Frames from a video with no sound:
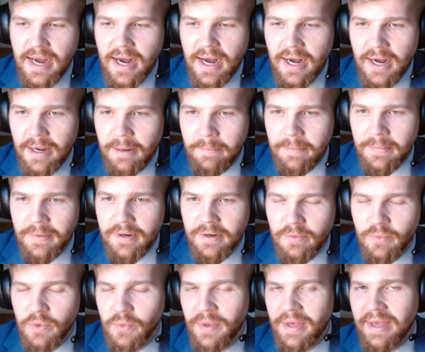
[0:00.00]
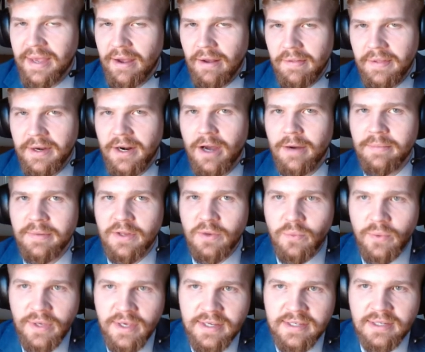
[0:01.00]
um, we, we, can calculate how many
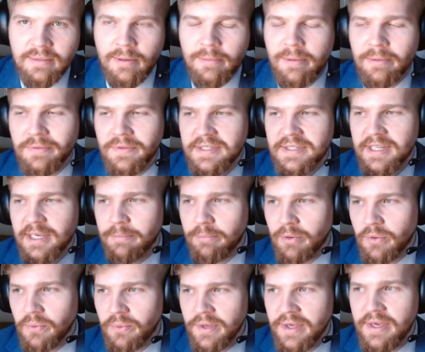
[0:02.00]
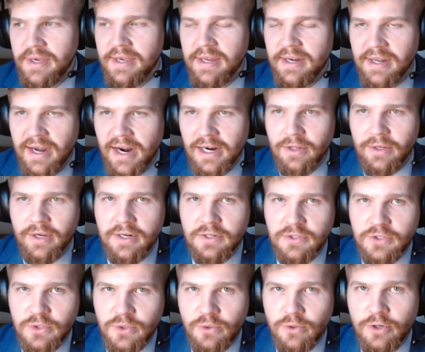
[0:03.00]
weeks, how many people they take per week, and kind of look at a
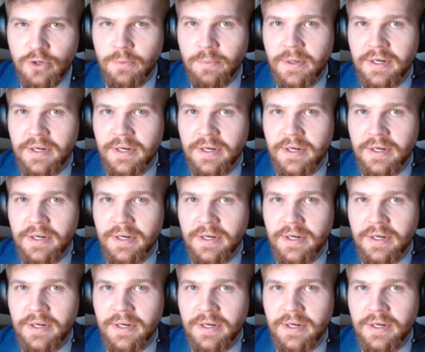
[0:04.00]
score.